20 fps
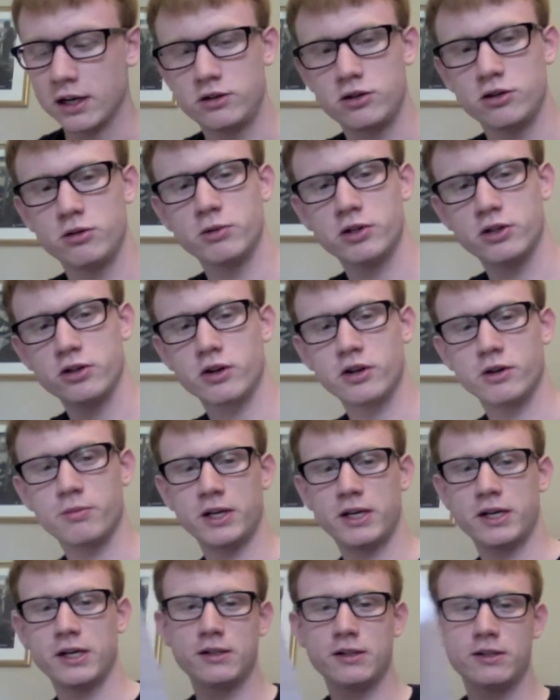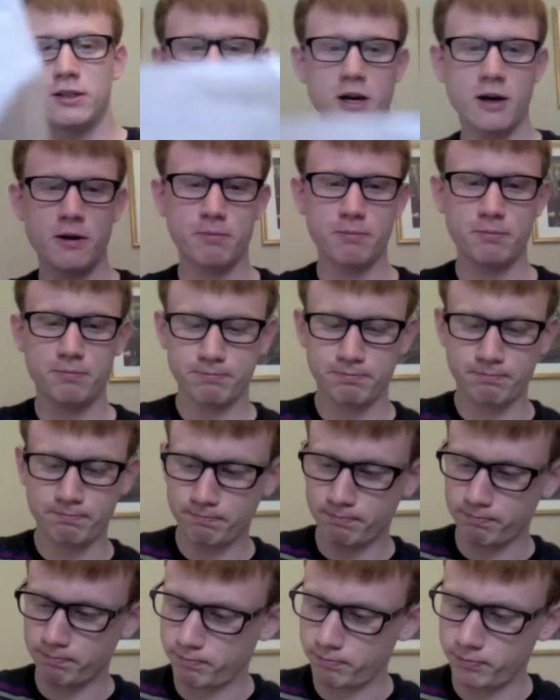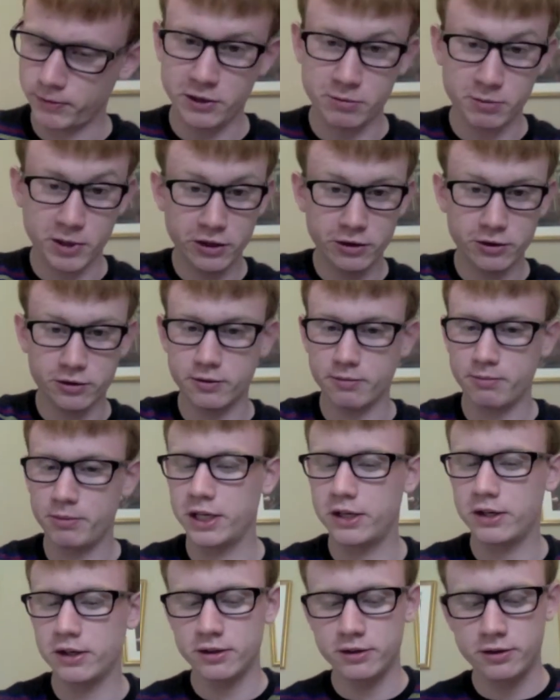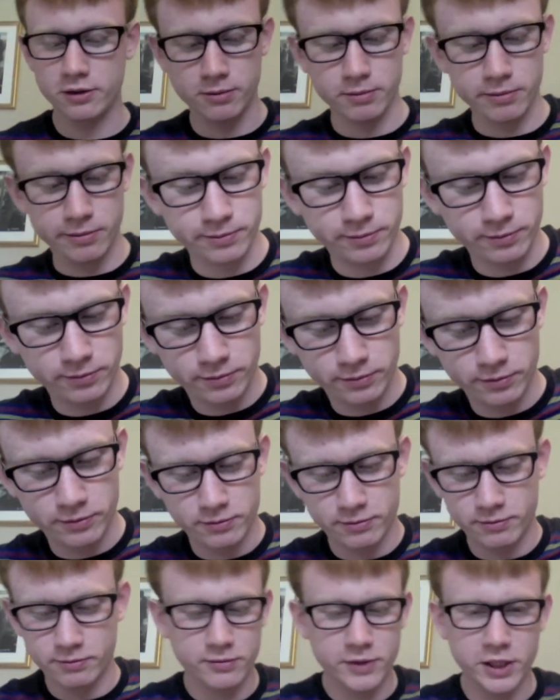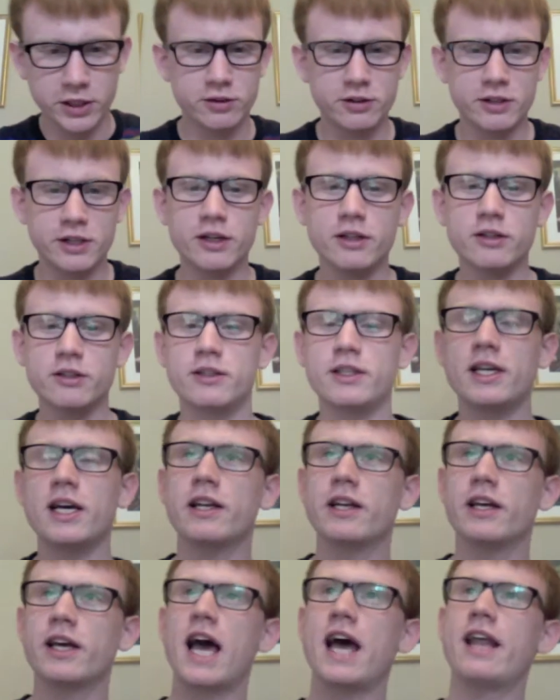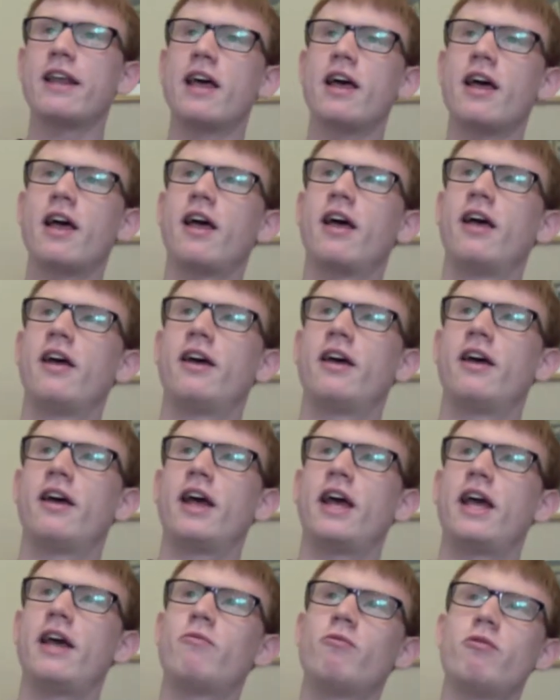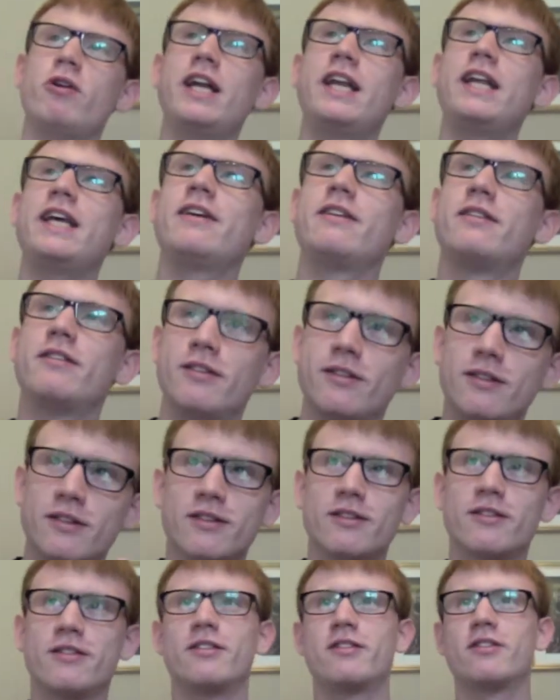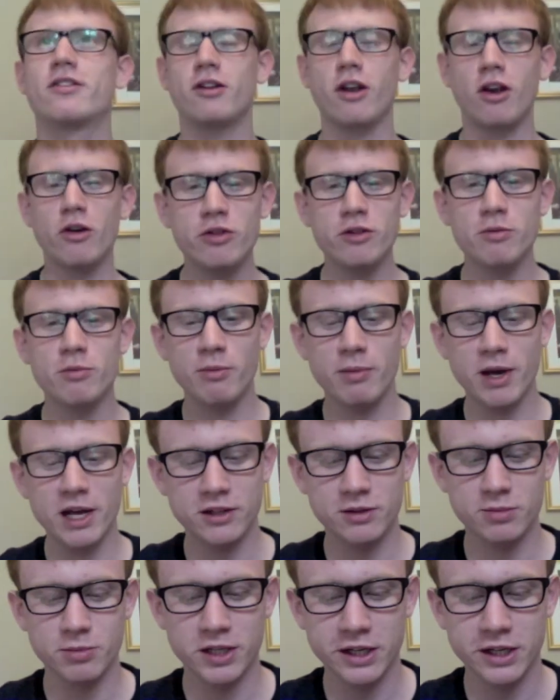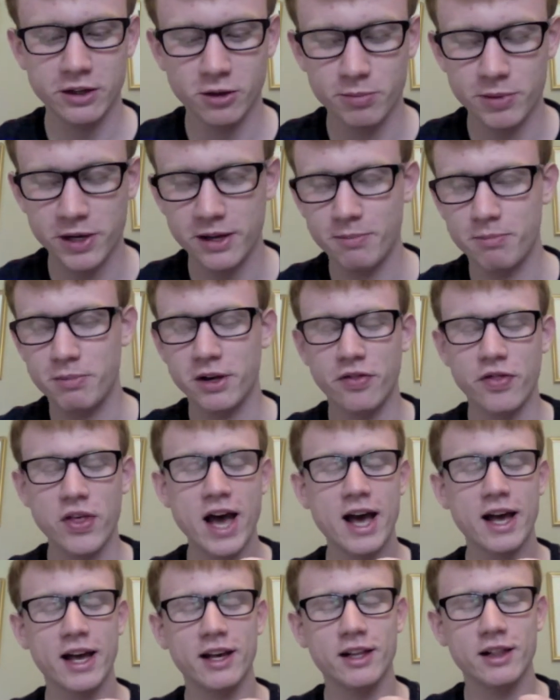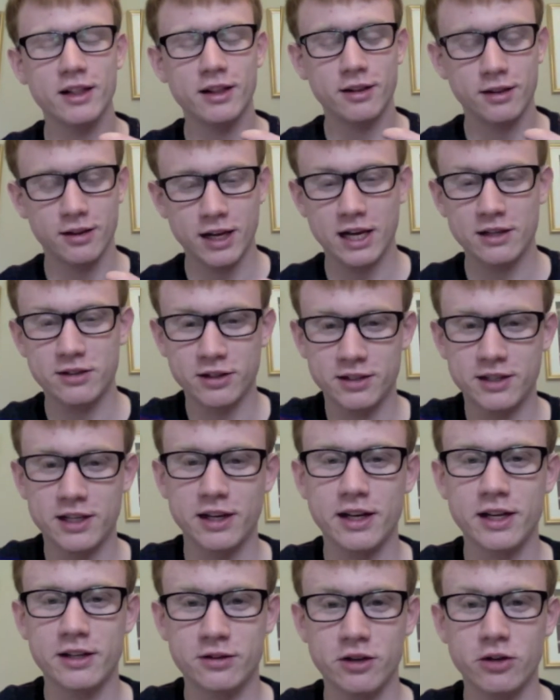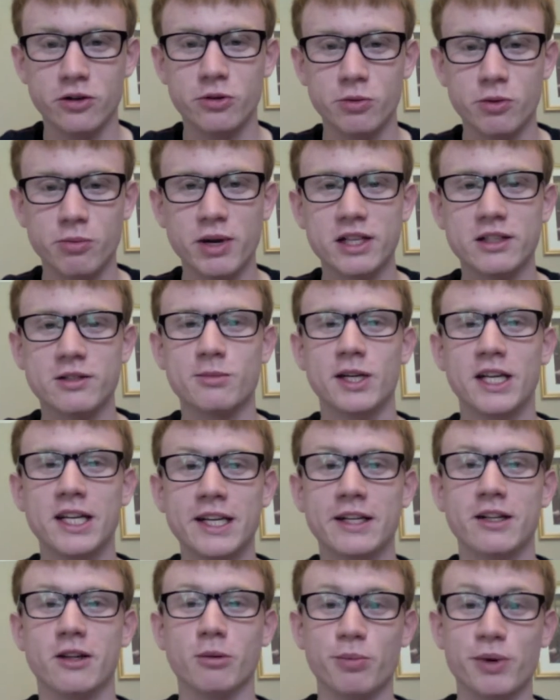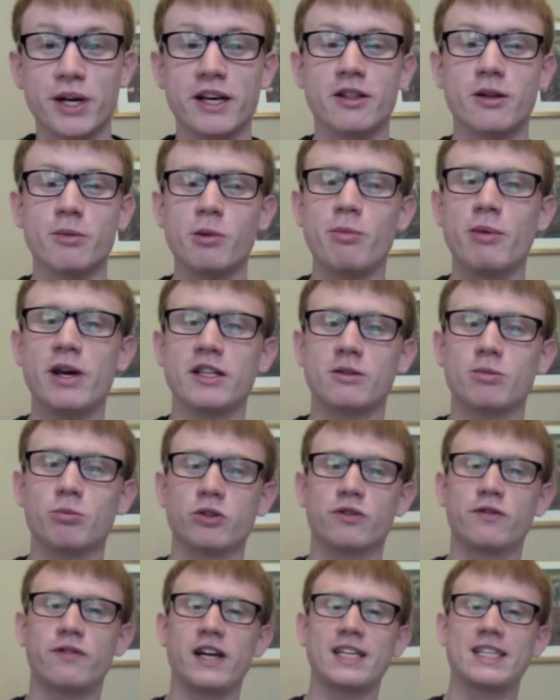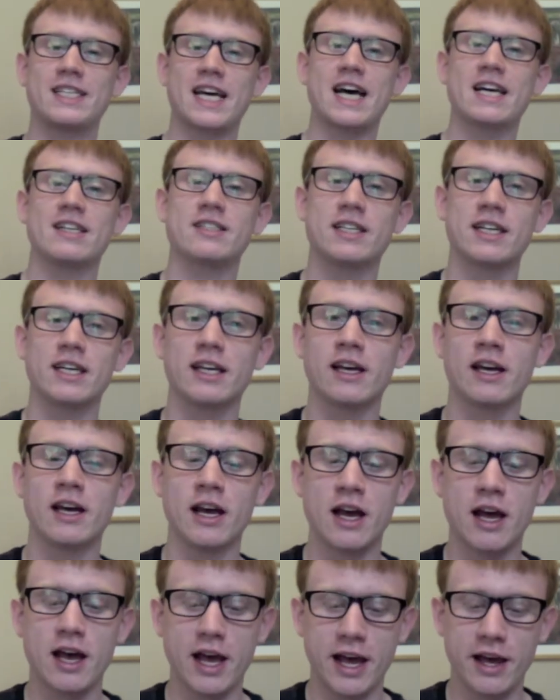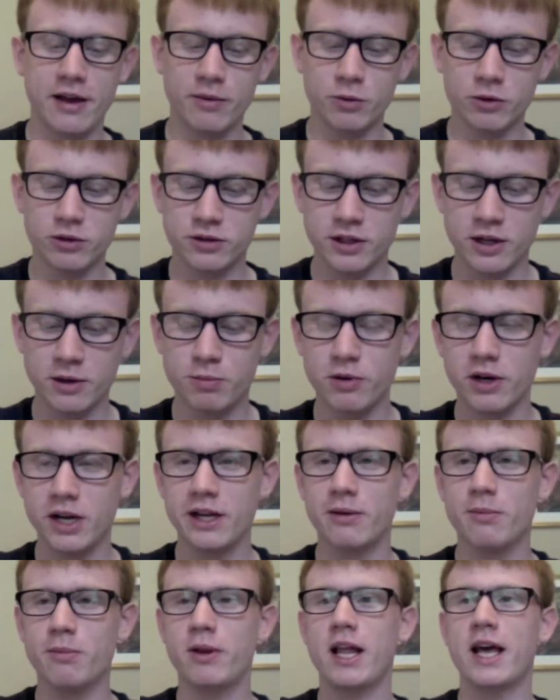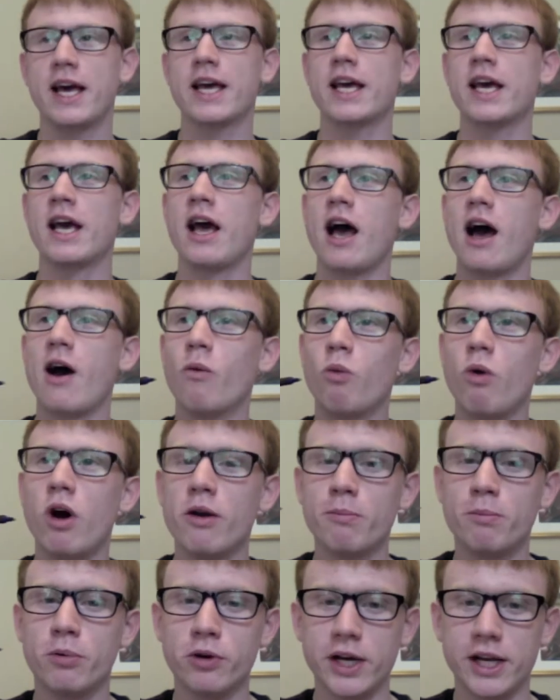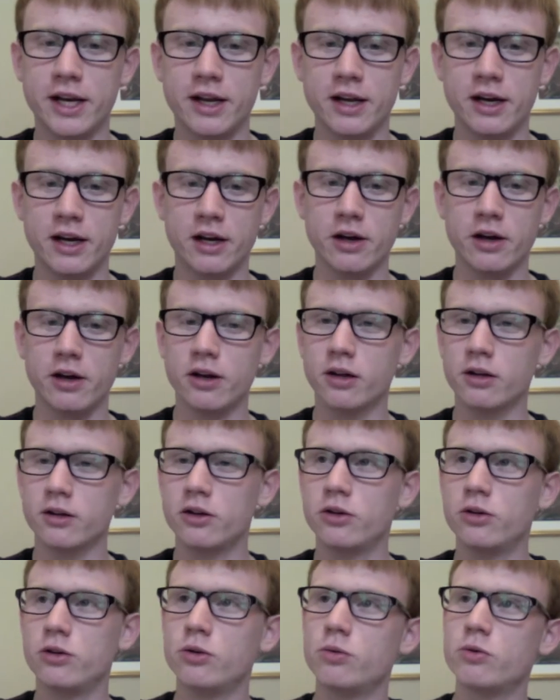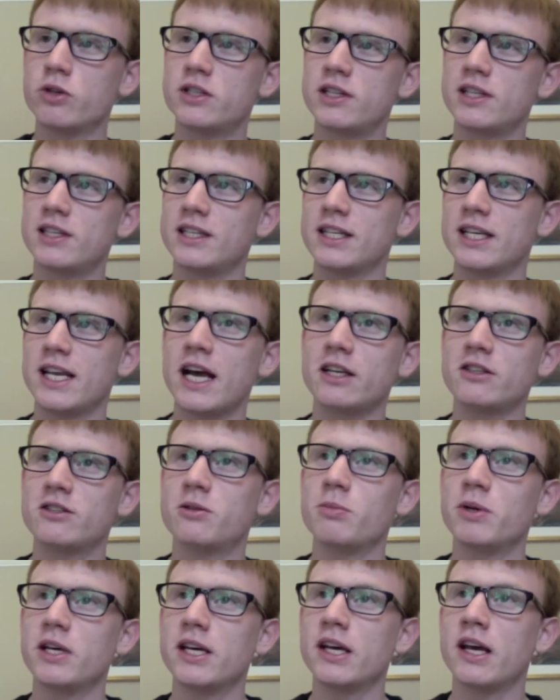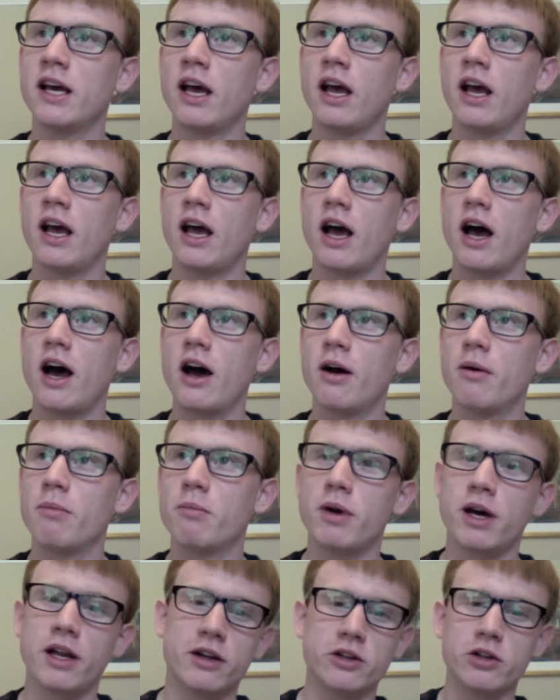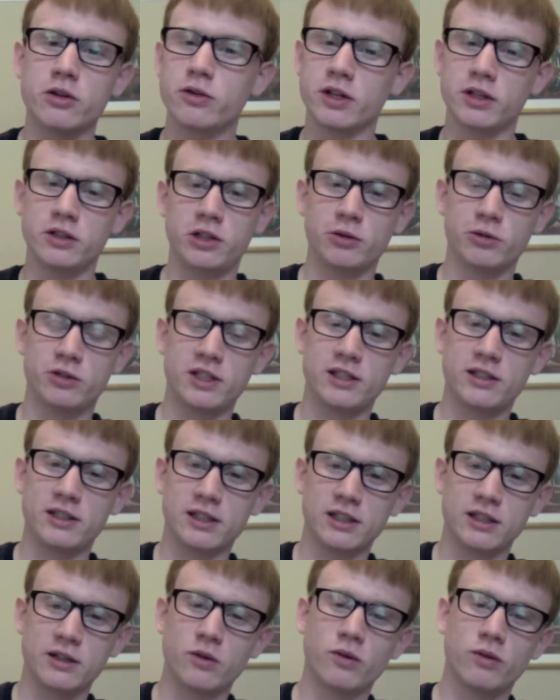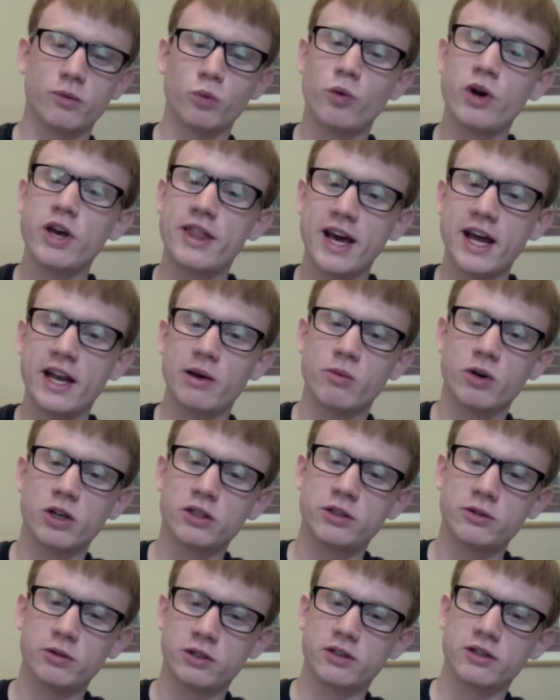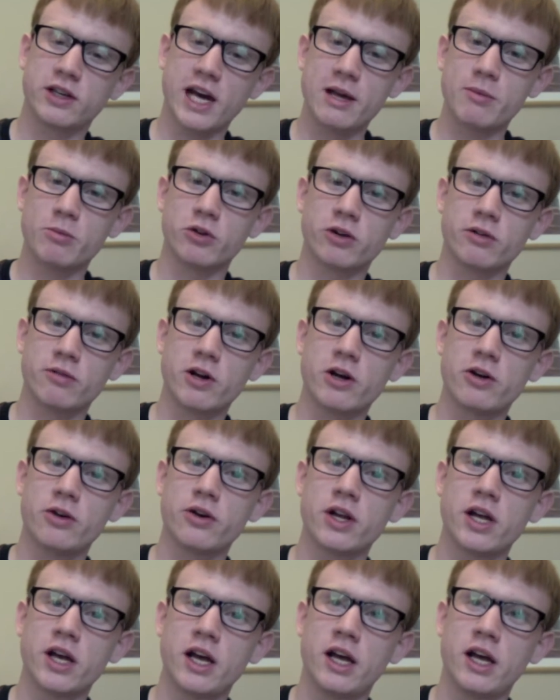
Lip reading: to Madonna because, there's my notes, because they just didn't understand it. And it really slowed the momentum a little bit. But that, as I said, it slowed the momentum a little bit. The momentum was fantastic. It was a brilliant play. At one point, a girl who was sitting next to me, and I don't think she was sitting with anyone, she just came on her own.